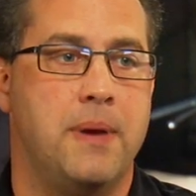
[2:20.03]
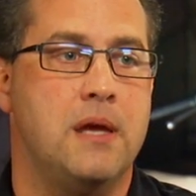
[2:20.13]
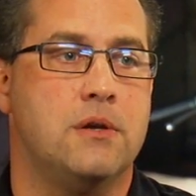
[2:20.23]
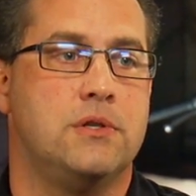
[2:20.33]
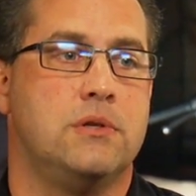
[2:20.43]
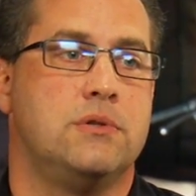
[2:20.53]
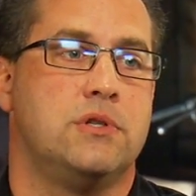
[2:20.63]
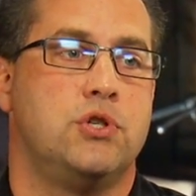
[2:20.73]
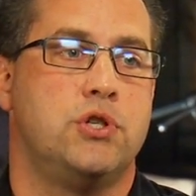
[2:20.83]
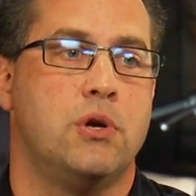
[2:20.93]
pay your
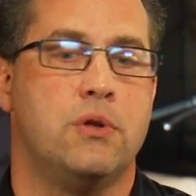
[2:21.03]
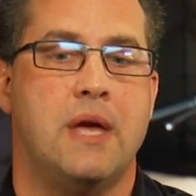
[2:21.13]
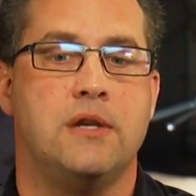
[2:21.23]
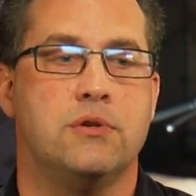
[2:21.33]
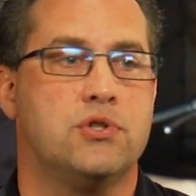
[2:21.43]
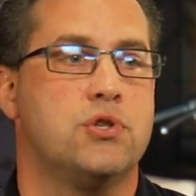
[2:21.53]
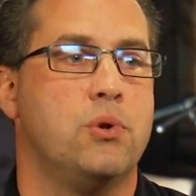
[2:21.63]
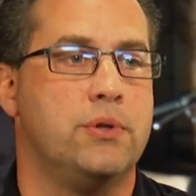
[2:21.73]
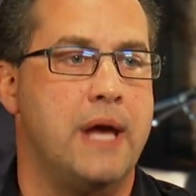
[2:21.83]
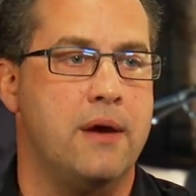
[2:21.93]
dues and show that you're
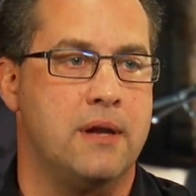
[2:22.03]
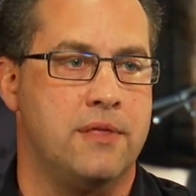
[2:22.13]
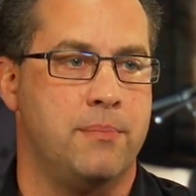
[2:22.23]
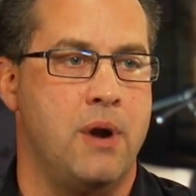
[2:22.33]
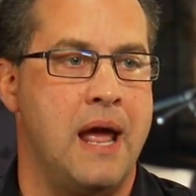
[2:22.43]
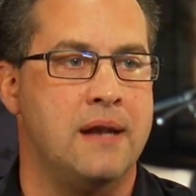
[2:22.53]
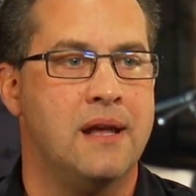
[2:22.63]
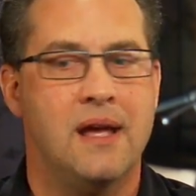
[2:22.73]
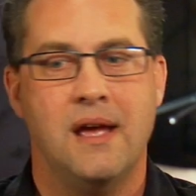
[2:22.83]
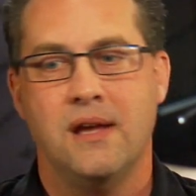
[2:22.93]
sold out on the brand.
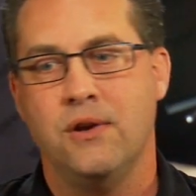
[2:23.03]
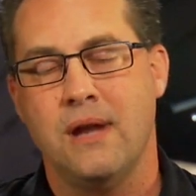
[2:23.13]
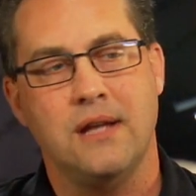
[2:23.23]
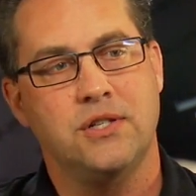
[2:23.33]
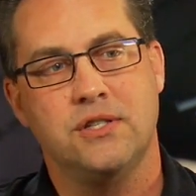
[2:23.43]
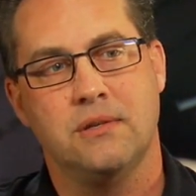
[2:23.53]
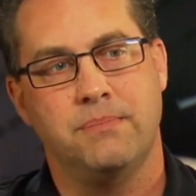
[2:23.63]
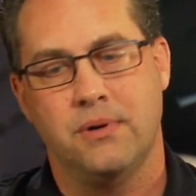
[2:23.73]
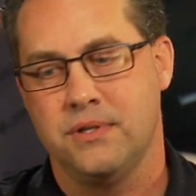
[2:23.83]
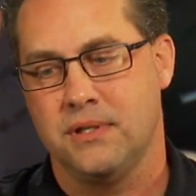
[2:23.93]
You're not just
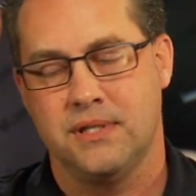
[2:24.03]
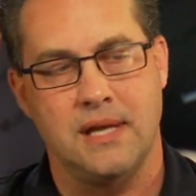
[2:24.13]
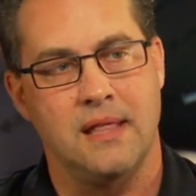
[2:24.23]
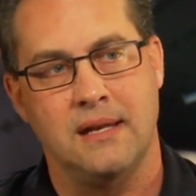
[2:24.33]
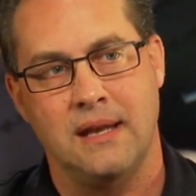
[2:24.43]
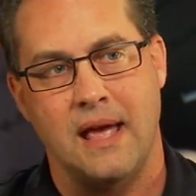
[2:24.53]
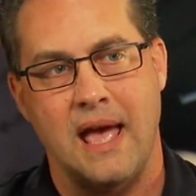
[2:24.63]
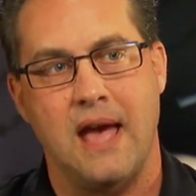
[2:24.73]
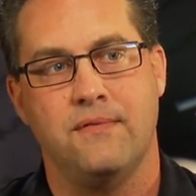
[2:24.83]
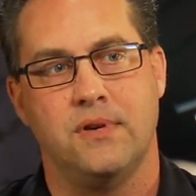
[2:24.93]
some person selling
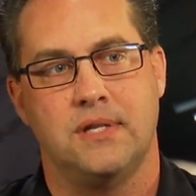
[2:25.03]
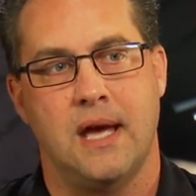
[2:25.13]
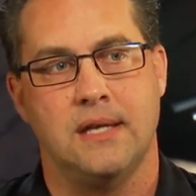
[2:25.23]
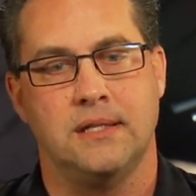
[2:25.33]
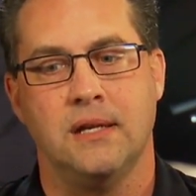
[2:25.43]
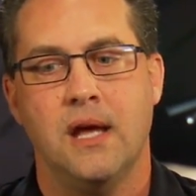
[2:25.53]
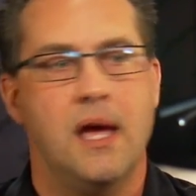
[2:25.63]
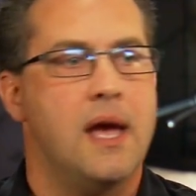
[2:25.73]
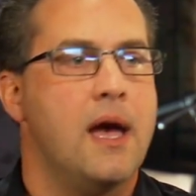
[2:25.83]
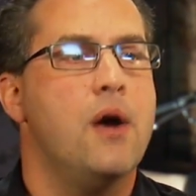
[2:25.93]
advertising.
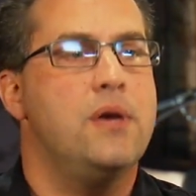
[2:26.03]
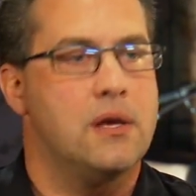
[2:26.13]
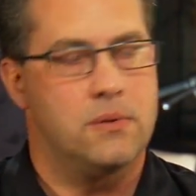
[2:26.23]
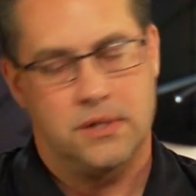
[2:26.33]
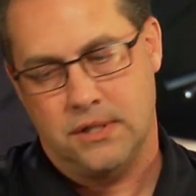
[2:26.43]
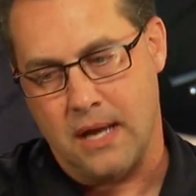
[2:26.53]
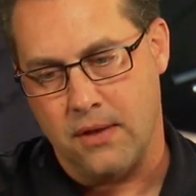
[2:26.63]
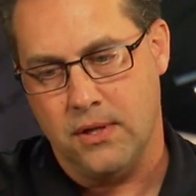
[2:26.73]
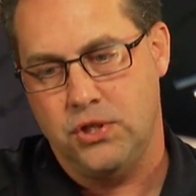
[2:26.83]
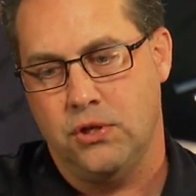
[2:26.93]
Right. Okay, Chris,
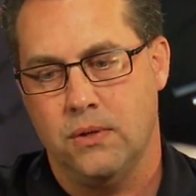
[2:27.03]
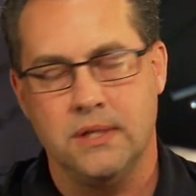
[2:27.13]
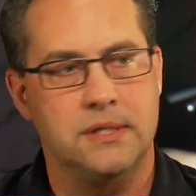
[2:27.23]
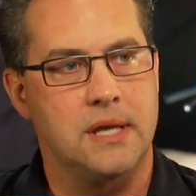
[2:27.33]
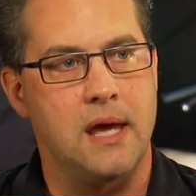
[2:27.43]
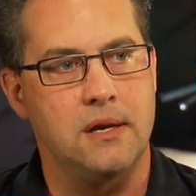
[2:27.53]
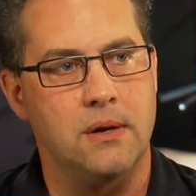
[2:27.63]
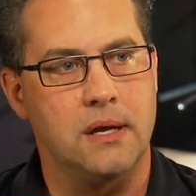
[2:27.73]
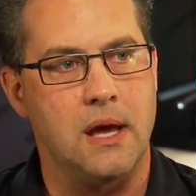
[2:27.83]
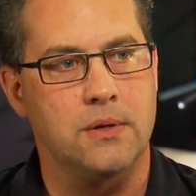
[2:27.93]
now that you're inside
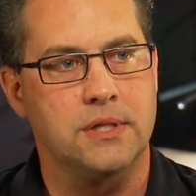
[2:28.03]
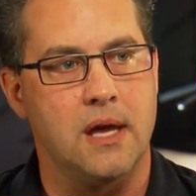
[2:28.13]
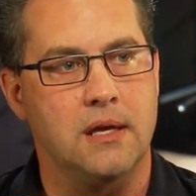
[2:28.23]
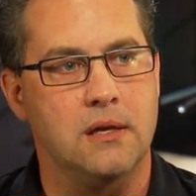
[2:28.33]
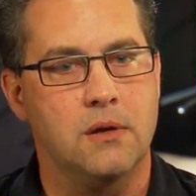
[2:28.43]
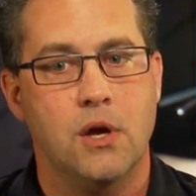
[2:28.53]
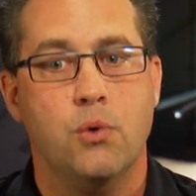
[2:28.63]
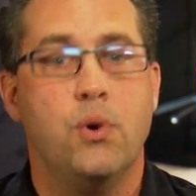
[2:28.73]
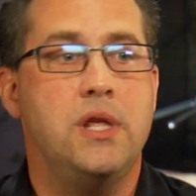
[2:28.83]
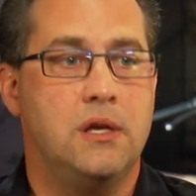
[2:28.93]
here at Kawasaki,
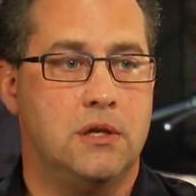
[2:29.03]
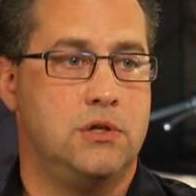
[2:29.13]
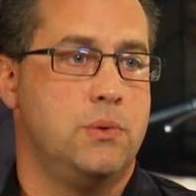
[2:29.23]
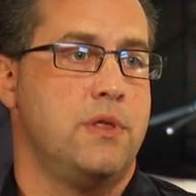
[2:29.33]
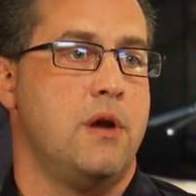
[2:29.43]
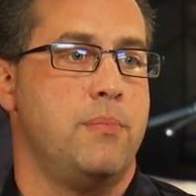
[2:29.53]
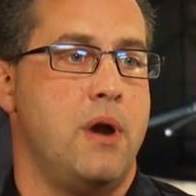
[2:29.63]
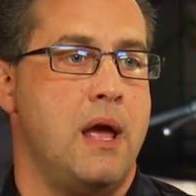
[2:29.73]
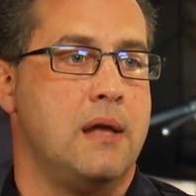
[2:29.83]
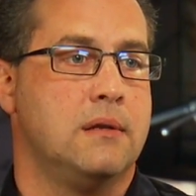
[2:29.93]
what are you going to do with our
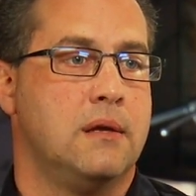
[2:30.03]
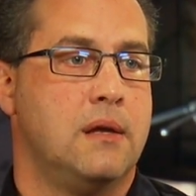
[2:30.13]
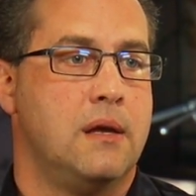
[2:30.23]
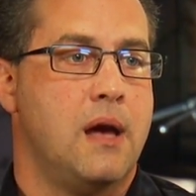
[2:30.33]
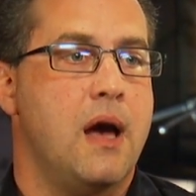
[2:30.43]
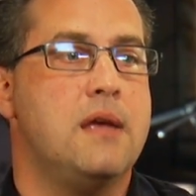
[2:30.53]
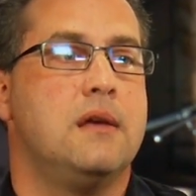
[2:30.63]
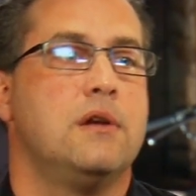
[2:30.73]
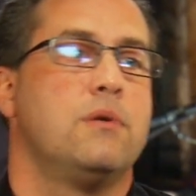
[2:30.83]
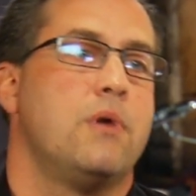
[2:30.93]
brand? How are you
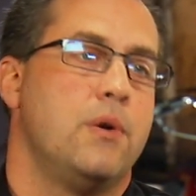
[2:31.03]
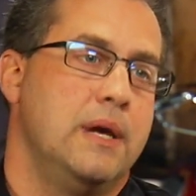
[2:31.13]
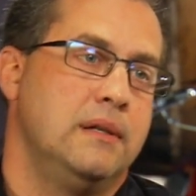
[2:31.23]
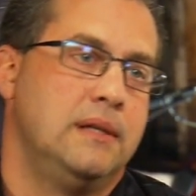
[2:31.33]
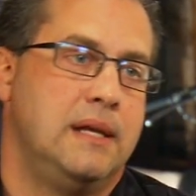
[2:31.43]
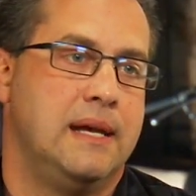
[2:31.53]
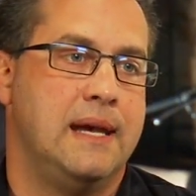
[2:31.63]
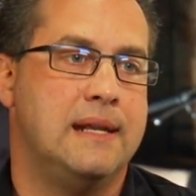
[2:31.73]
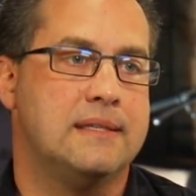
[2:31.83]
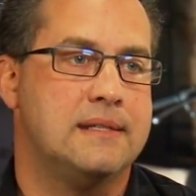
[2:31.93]
going to grow it?
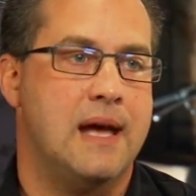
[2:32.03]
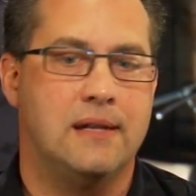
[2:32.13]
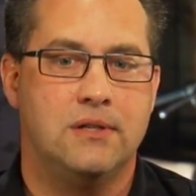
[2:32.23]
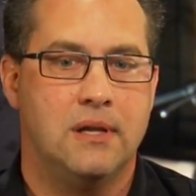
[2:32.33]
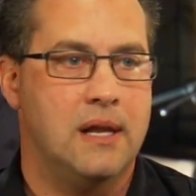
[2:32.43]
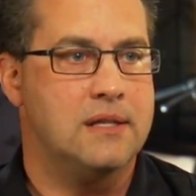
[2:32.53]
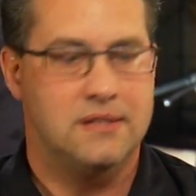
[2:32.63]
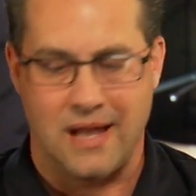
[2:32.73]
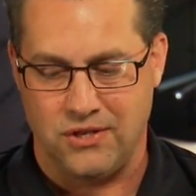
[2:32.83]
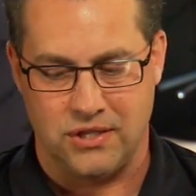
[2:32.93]
And it's not and
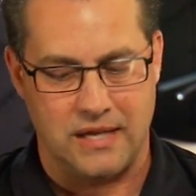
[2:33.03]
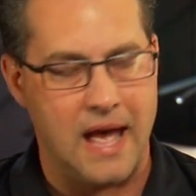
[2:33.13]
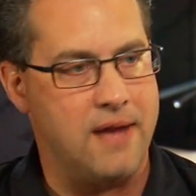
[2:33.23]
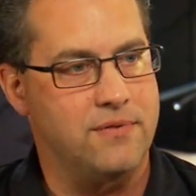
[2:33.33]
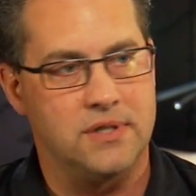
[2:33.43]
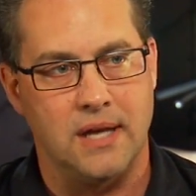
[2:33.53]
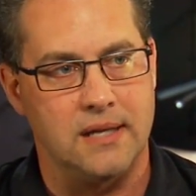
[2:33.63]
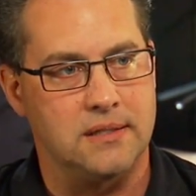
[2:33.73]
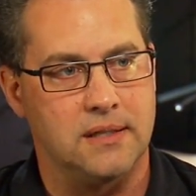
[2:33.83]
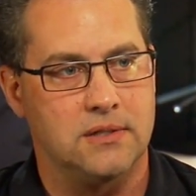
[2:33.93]
it's not just
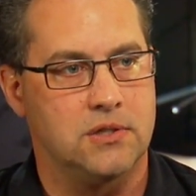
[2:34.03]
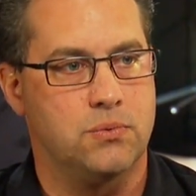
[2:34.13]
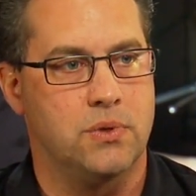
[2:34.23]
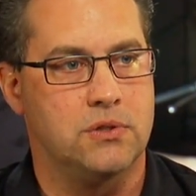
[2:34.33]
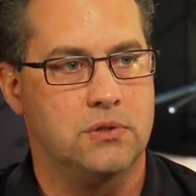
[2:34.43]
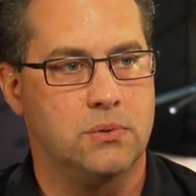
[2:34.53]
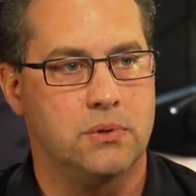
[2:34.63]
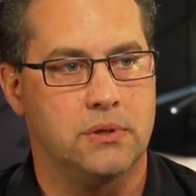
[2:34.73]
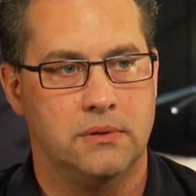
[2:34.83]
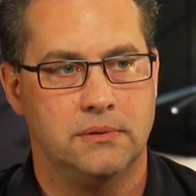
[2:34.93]
advertising. That's just one
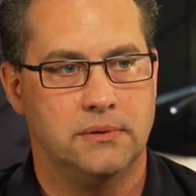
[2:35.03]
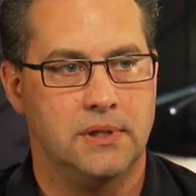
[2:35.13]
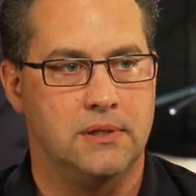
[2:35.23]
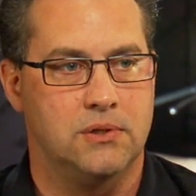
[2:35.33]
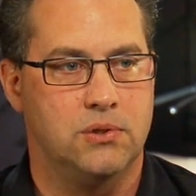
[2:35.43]
tool in the